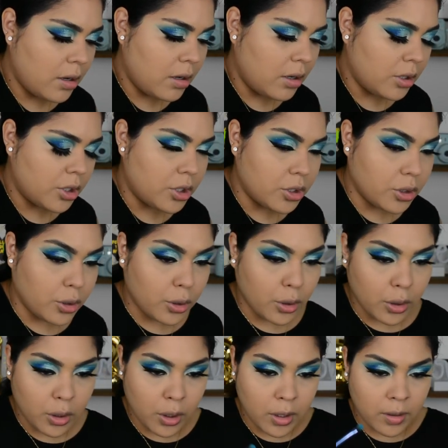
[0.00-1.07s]

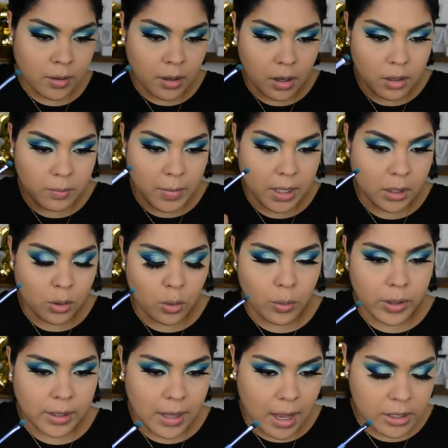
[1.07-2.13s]
under on my
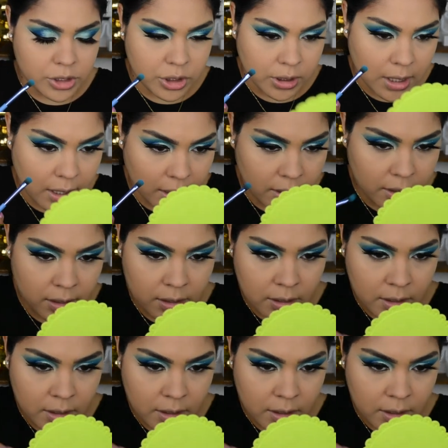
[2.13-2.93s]
lower lash line.